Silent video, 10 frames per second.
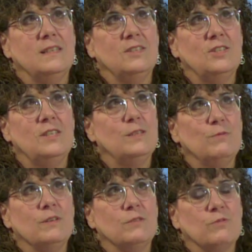she's a
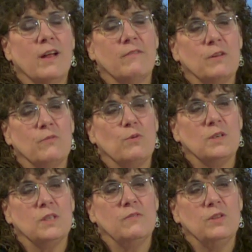real driving
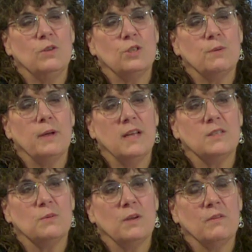force. Even though she
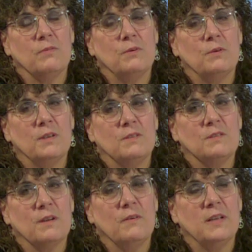passed away a few
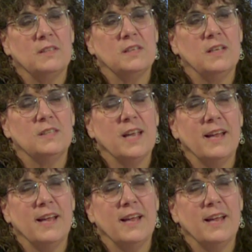years ago, it's it's